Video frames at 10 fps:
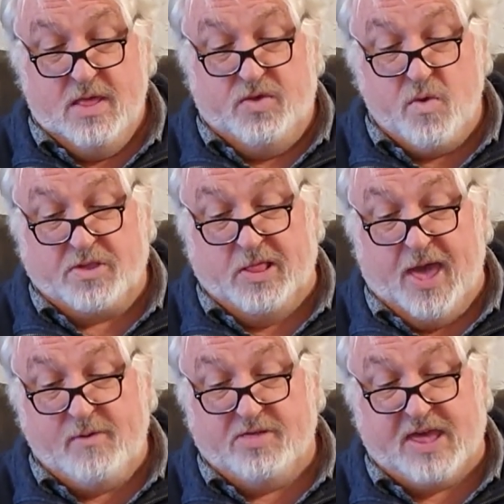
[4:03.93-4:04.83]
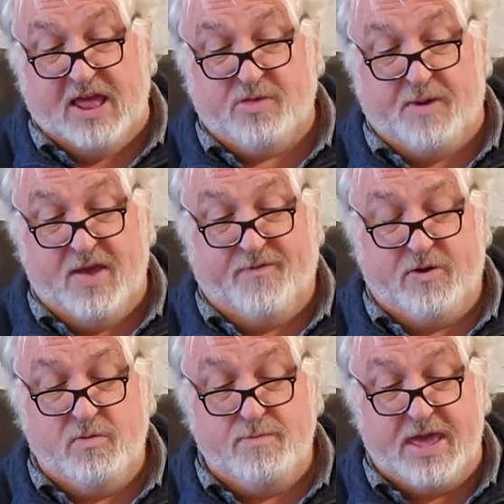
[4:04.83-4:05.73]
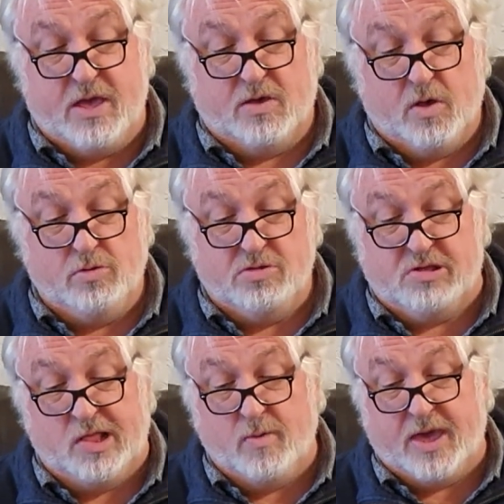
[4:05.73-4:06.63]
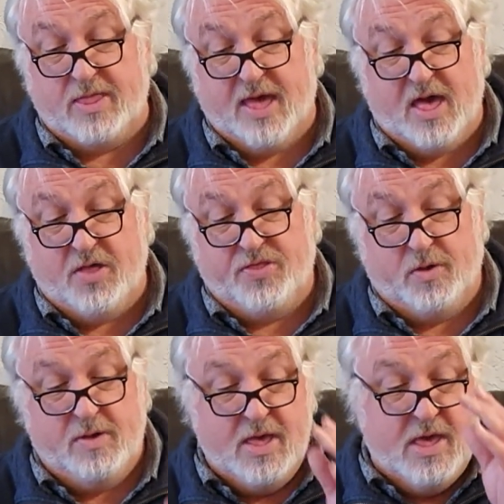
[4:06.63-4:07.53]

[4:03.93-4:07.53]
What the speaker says: The ruddy light was cast by a few meagre coals glowing in the hearth, though